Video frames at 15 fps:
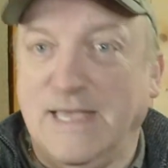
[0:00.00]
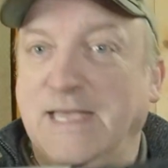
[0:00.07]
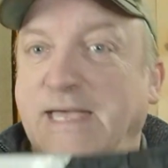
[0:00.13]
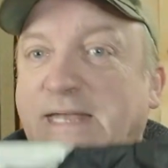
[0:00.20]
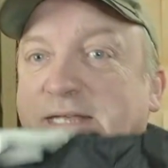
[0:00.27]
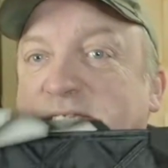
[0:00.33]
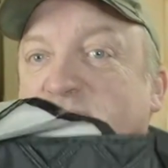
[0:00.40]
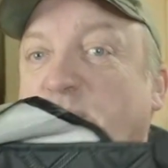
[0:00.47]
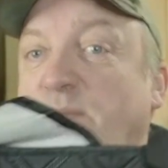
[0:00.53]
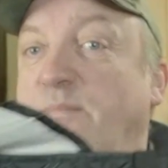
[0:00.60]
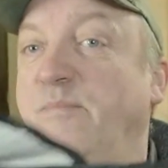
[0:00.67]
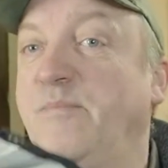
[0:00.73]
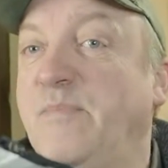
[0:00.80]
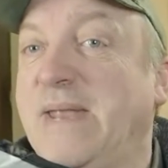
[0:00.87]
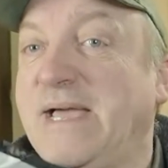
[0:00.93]
It is
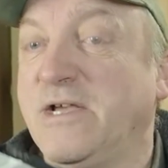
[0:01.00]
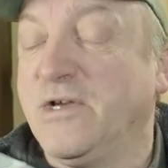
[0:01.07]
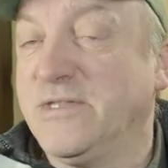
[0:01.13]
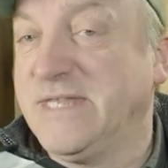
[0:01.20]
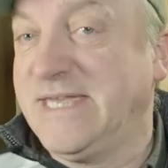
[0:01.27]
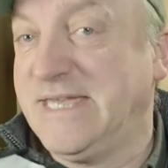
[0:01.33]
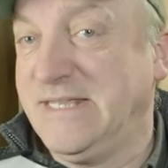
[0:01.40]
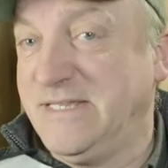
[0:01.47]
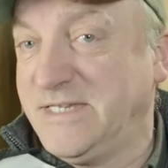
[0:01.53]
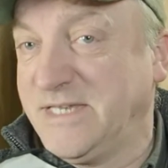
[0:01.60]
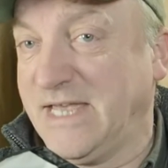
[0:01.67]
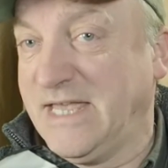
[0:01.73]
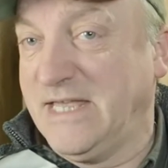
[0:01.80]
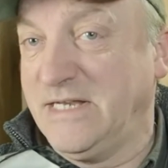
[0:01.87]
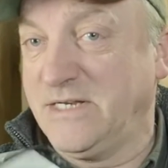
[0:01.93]
black on the
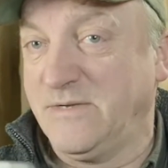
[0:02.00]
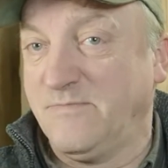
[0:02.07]
inside,